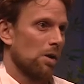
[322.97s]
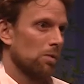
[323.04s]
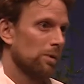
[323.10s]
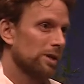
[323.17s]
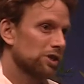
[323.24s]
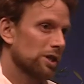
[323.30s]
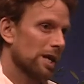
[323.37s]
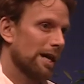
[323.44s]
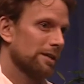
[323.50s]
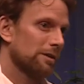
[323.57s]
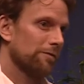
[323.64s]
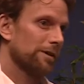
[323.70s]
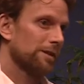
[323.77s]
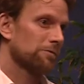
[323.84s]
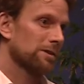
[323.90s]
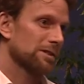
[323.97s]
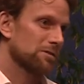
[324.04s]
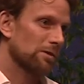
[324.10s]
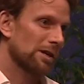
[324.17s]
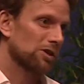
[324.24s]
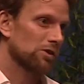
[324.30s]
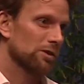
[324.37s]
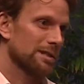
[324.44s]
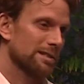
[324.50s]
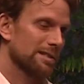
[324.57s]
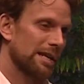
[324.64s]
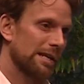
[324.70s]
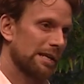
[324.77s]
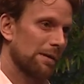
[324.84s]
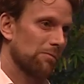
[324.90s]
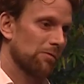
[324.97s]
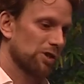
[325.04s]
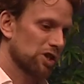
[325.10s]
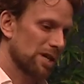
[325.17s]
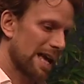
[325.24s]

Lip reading: which kind of infrastructural setup, which